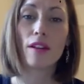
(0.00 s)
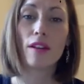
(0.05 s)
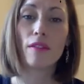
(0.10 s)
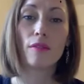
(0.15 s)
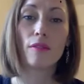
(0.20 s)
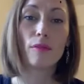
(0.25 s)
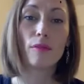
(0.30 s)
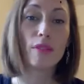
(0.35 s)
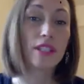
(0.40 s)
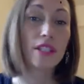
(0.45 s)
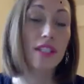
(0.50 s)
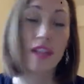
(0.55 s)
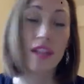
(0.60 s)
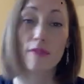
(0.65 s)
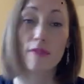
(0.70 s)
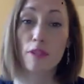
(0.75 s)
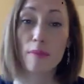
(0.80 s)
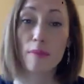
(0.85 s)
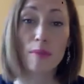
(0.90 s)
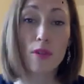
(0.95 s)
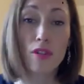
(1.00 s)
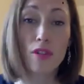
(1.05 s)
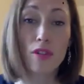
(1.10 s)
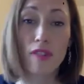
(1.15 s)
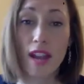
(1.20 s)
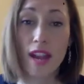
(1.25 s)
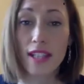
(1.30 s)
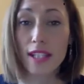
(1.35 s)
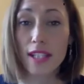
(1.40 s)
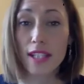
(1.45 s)
We're just having to be more
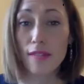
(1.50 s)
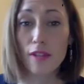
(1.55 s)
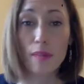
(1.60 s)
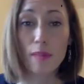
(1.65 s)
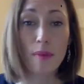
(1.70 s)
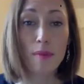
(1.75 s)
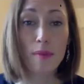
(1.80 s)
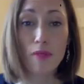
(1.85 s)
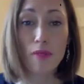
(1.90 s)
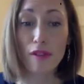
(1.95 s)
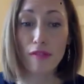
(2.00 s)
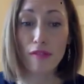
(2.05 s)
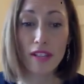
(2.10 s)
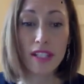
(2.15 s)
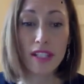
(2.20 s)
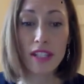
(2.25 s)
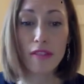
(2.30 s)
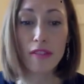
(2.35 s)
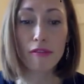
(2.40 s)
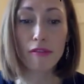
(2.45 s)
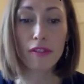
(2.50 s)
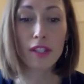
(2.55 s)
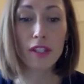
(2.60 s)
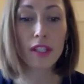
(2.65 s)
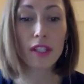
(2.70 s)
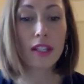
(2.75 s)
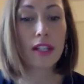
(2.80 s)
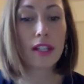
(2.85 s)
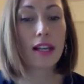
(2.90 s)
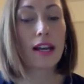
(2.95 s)
creative and a bit more inventive.
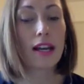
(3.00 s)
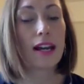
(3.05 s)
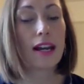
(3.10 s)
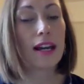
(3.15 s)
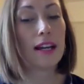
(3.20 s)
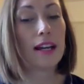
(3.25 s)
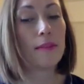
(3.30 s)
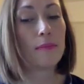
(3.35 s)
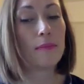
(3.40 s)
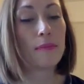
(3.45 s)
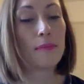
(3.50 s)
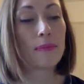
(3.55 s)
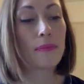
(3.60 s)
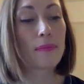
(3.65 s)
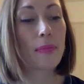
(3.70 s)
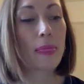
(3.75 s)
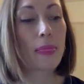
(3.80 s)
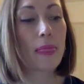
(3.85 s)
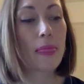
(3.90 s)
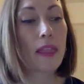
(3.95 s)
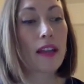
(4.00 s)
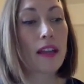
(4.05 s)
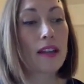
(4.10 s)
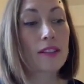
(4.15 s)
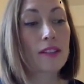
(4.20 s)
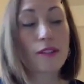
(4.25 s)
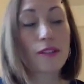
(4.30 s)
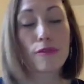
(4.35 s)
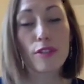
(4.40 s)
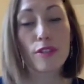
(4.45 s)

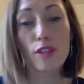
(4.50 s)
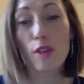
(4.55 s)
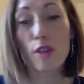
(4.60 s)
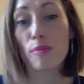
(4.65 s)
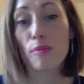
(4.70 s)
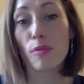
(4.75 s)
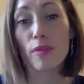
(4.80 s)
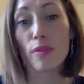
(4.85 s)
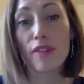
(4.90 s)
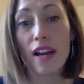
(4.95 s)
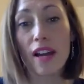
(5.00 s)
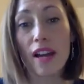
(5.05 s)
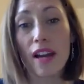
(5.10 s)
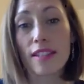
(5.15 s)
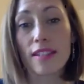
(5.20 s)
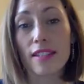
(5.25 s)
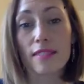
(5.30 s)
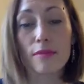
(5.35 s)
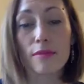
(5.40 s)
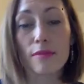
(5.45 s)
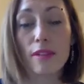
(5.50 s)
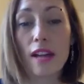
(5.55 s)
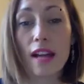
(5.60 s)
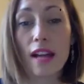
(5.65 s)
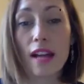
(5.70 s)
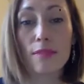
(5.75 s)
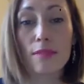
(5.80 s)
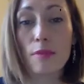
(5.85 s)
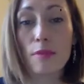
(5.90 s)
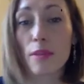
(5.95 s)
And so, for example, we
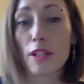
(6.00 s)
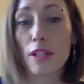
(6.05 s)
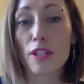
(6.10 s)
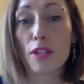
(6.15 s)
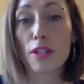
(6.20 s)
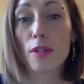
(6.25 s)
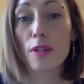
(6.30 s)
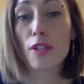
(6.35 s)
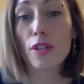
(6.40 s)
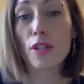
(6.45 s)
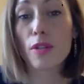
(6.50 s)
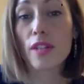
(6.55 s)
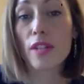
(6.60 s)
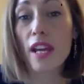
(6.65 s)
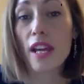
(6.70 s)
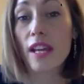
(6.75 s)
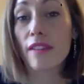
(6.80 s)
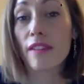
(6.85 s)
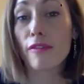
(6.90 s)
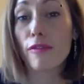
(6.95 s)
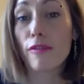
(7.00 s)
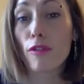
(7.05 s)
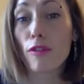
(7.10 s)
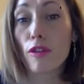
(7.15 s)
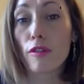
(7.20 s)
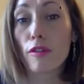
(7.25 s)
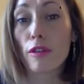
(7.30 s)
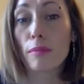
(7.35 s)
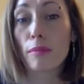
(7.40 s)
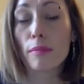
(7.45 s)
were going to do a 2-day
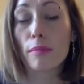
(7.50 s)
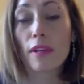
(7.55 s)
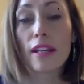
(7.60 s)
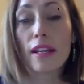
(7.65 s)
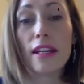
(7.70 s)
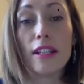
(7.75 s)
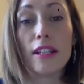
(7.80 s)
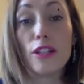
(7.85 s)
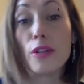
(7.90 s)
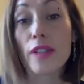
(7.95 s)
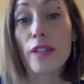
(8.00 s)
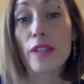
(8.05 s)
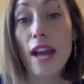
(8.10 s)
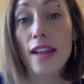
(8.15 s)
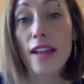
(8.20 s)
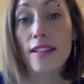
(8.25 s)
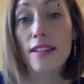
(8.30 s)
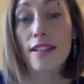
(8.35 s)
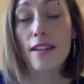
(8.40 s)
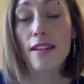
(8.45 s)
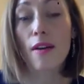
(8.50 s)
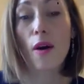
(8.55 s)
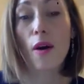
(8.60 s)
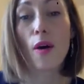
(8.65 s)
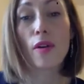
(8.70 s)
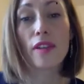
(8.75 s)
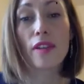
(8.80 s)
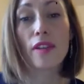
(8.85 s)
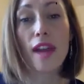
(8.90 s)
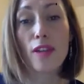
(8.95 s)
forum in Uganda
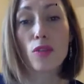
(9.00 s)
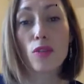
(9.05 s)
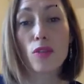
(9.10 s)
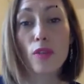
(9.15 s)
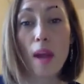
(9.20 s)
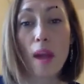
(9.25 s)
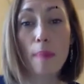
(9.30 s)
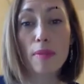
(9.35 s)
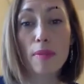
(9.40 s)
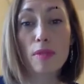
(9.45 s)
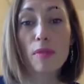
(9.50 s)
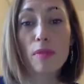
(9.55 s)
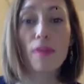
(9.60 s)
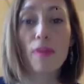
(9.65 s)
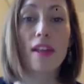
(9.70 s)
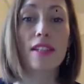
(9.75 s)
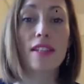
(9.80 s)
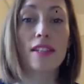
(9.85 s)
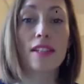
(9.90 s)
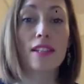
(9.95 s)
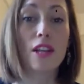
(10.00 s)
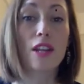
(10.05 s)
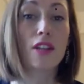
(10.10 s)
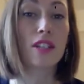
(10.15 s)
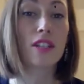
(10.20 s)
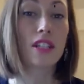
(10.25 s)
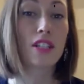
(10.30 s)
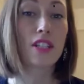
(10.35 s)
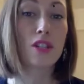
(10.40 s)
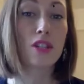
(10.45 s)
on natural capital. That's
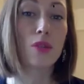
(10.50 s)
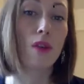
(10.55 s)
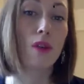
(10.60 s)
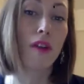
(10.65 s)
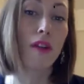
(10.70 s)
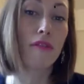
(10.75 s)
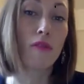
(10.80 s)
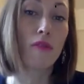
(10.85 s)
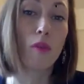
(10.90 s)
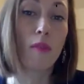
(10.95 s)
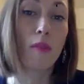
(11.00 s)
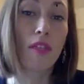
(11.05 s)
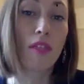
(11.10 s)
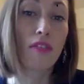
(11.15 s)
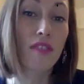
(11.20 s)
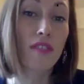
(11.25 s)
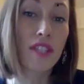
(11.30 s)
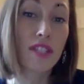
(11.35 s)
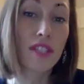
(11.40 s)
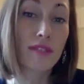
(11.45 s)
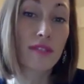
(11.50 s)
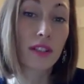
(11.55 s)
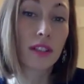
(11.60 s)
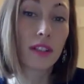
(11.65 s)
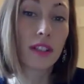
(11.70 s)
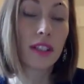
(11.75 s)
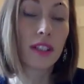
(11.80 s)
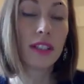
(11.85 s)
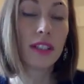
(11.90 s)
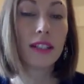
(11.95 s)
turned into a 4-month festival.
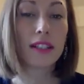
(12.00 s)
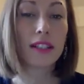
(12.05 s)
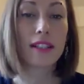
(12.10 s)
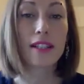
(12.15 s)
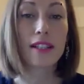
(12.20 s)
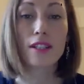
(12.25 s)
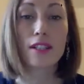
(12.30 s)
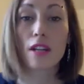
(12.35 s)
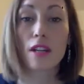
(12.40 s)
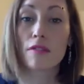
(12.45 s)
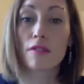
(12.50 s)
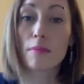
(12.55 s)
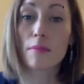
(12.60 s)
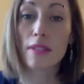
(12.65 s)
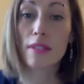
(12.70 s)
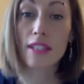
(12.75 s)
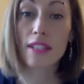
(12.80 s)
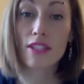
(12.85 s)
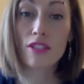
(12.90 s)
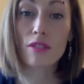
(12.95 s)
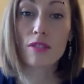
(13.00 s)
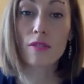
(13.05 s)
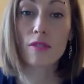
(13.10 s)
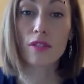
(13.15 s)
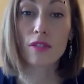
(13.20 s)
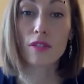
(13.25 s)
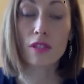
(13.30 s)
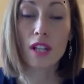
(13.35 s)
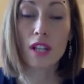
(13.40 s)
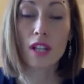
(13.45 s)
That's going to be digital and
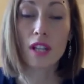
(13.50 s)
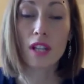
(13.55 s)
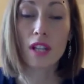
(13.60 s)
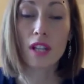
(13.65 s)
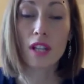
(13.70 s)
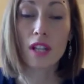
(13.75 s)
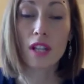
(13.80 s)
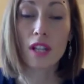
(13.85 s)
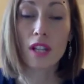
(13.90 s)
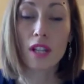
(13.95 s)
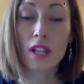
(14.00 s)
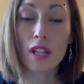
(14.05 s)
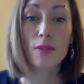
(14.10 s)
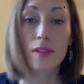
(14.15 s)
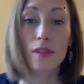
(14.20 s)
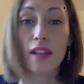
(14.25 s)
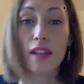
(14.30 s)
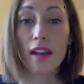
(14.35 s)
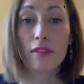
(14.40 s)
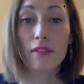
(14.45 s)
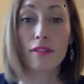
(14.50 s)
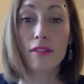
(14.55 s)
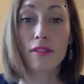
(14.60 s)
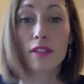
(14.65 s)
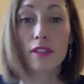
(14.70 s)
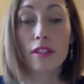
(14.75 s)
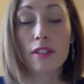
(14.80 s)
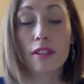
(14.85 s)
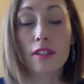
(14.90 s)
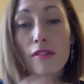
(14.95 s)
online to take into account
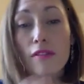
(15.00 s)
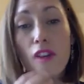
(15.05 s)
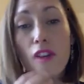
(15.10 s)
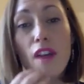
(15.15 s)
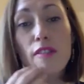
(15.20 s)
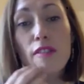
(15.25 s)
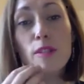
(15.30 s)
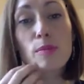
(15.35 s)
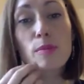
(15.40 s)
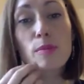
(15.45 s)
the virus, but